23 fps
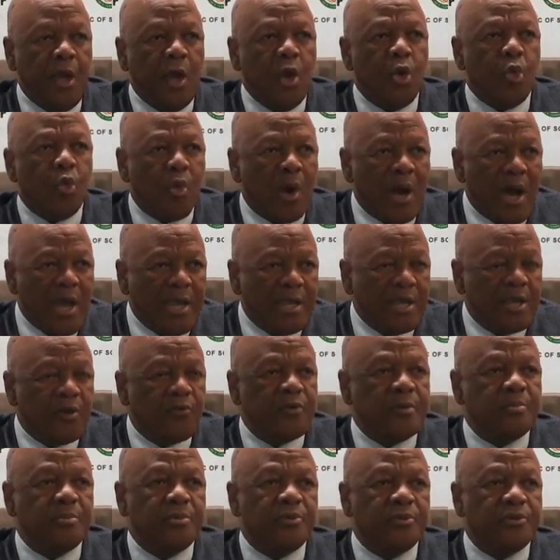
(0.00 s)
Why have
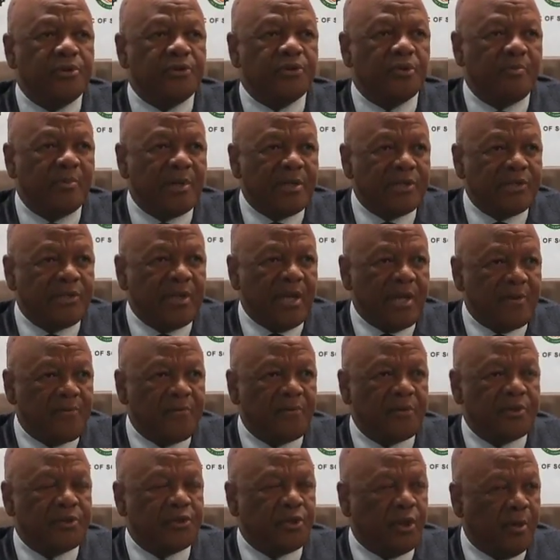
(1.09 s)
we put so much
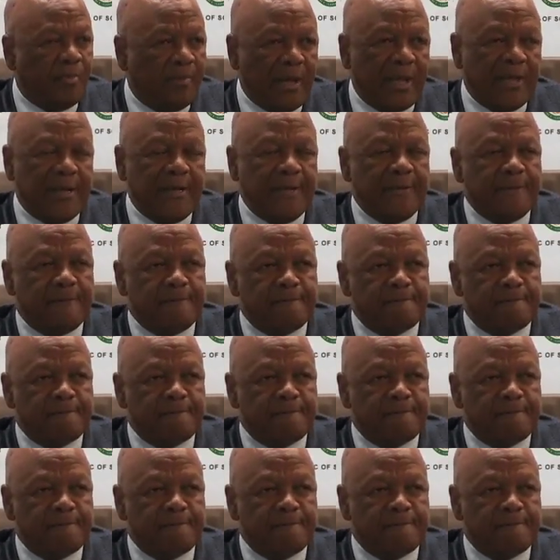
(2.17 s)
effort on planning?